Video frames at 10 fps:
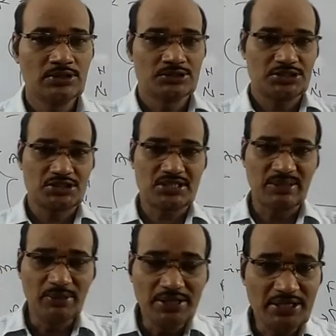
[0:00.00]
the
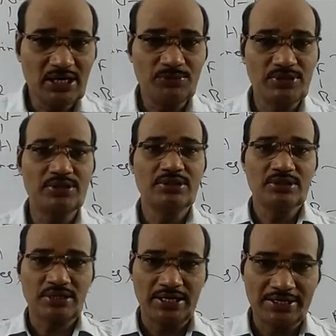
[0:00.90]
stability of
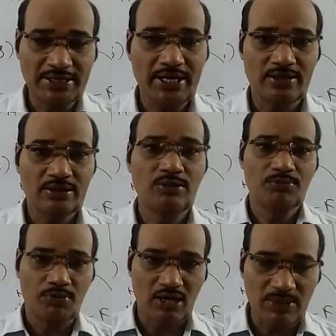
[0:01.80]
the
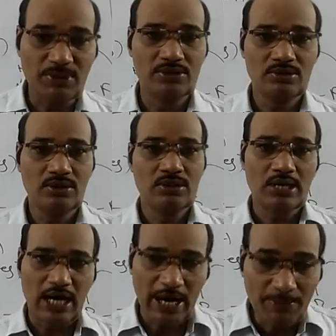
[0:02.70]
cation
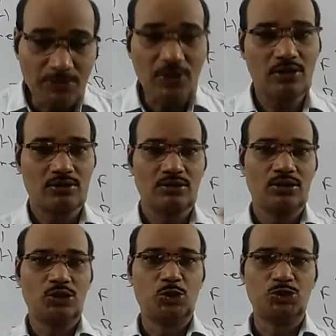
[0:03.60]
formed after
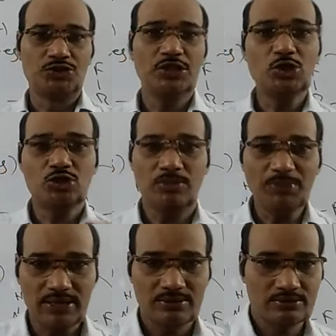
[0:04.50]
losing the electron
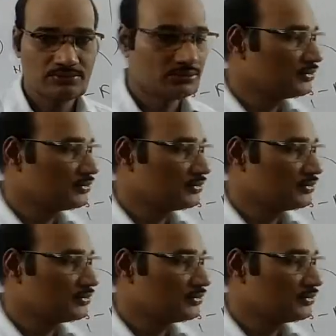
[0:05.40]
pair.